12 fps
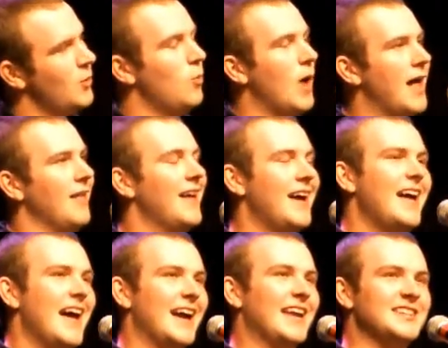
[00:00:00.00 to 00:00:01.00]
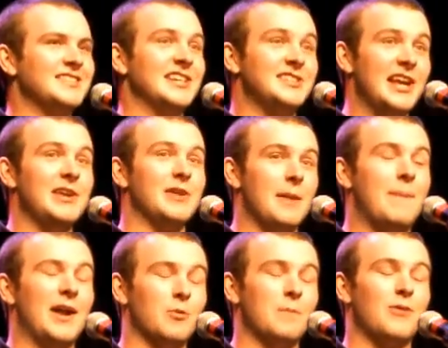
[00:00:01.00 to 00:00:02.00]
Well, I guess they say you get
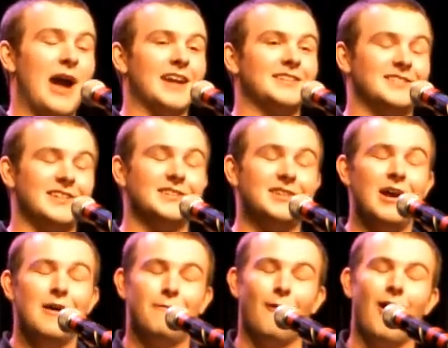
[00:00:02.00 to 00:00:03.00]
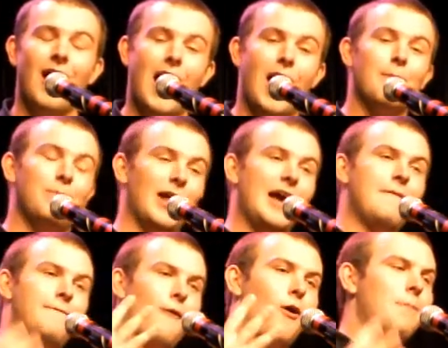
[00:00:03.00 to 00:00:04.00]
better with practices. For our
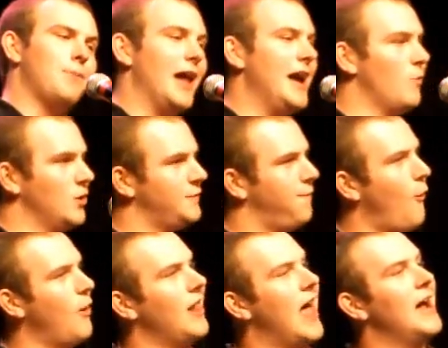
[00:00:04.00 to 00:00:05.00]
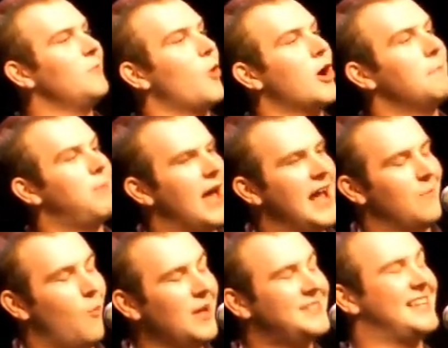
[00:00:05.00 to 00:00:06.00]
play, foreplay was 4-line wordplay,
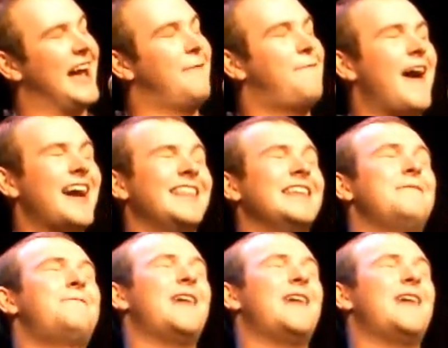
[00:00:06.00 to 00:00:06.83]
and once I finally